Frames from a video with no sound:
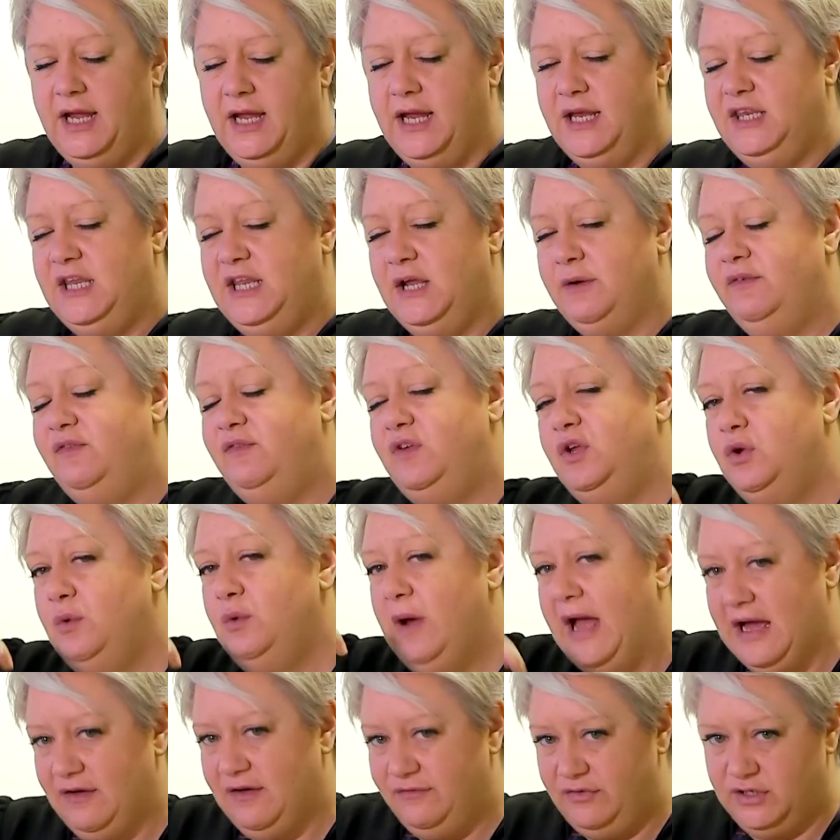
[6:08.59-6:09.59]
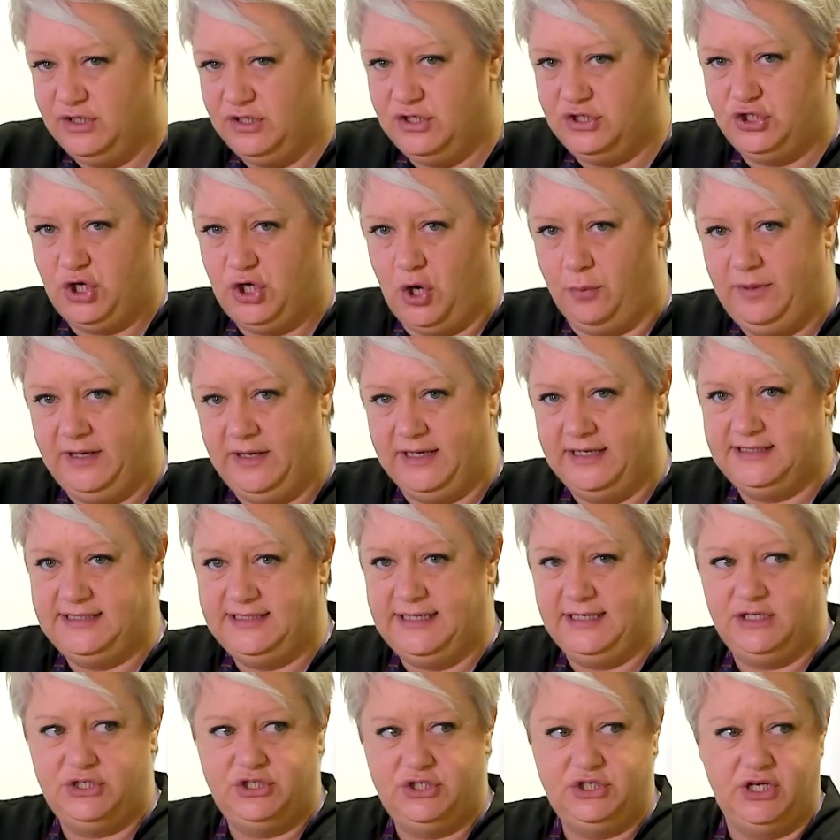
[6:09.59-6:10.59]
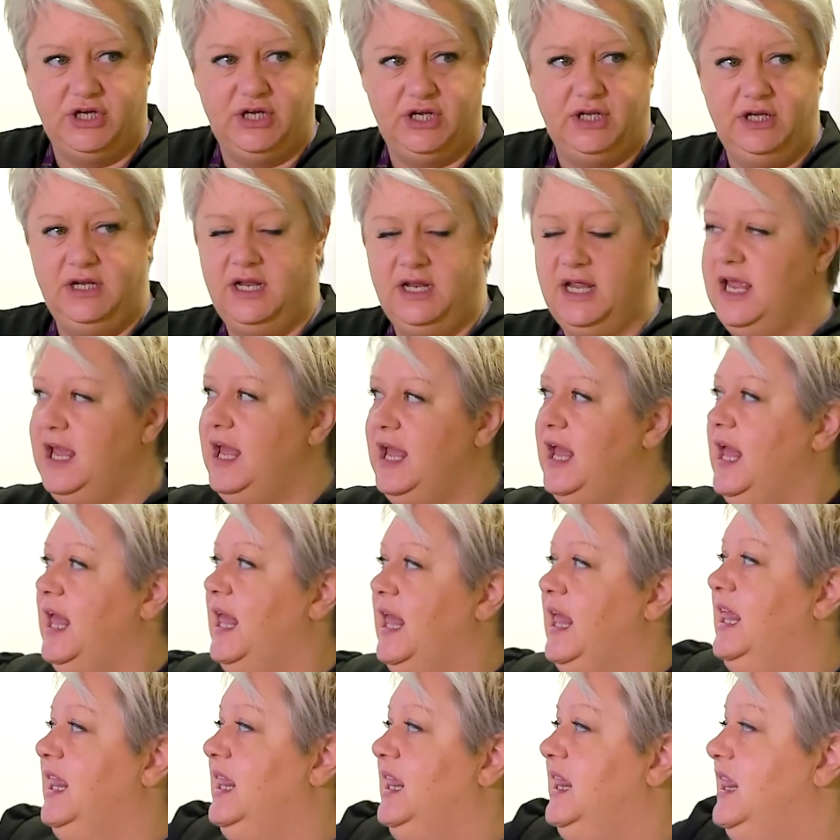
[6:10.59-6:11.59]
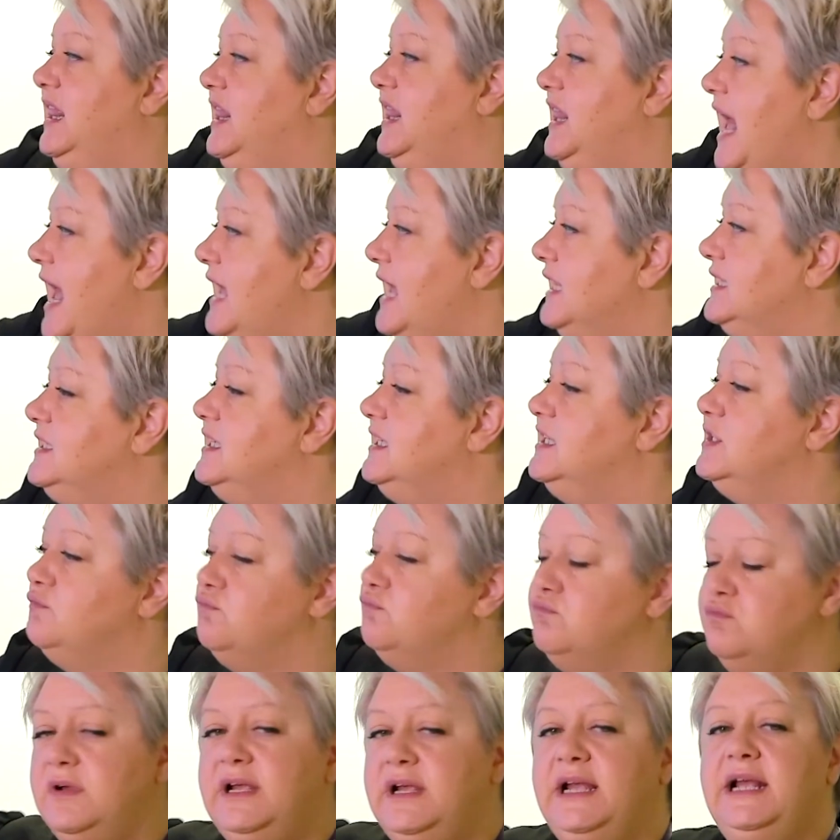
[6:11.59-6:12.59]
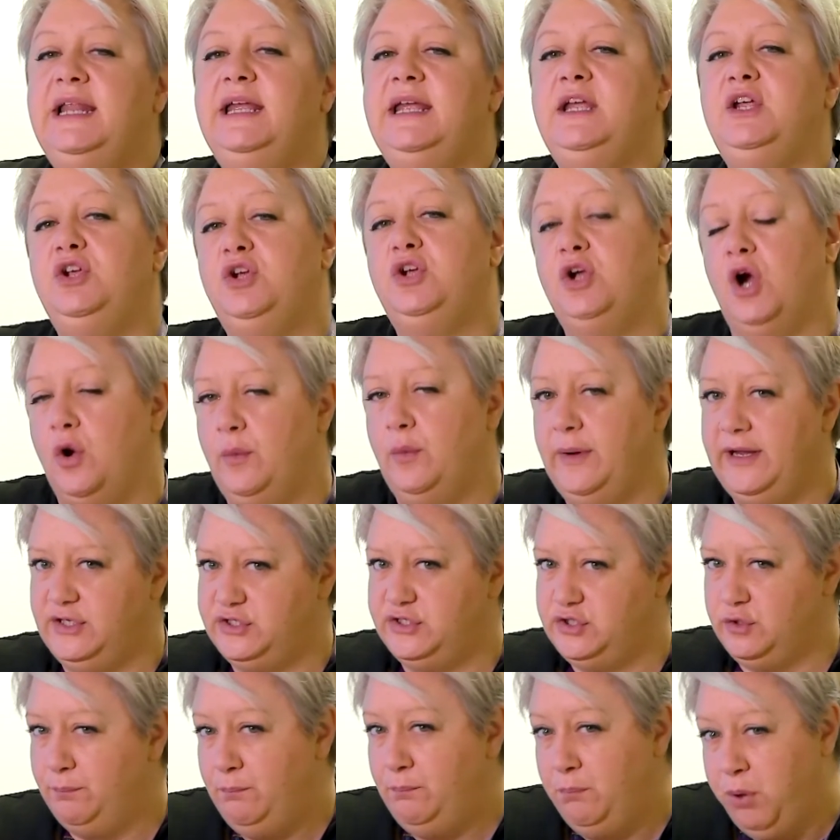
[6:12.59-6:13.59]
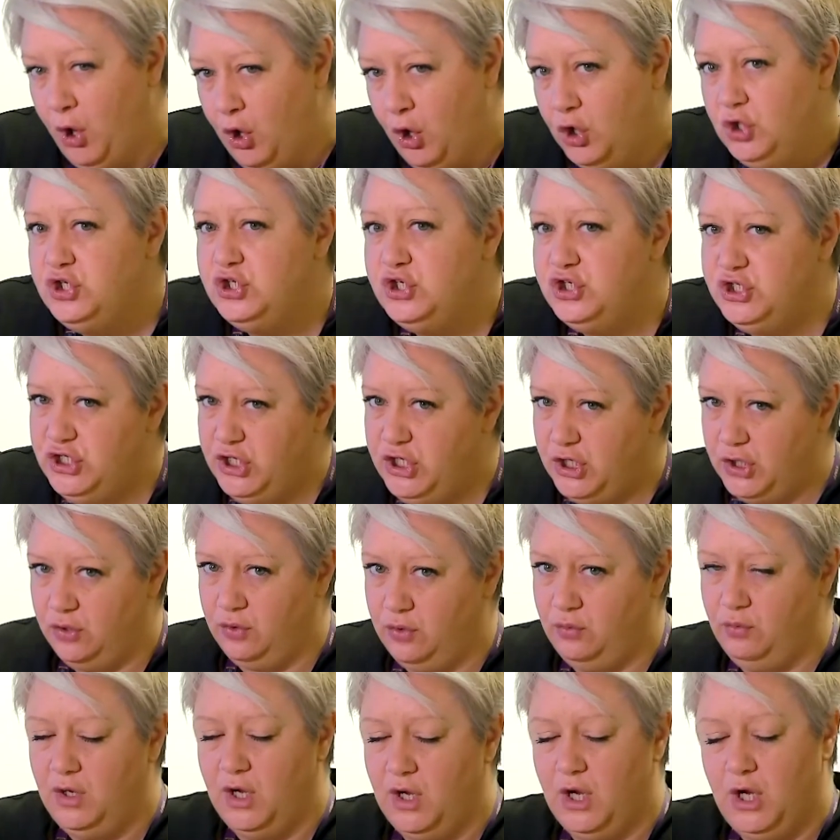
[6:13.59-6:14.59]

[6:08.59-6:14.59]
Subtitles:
Now, if you're having a shopping addiction, that is really going to push you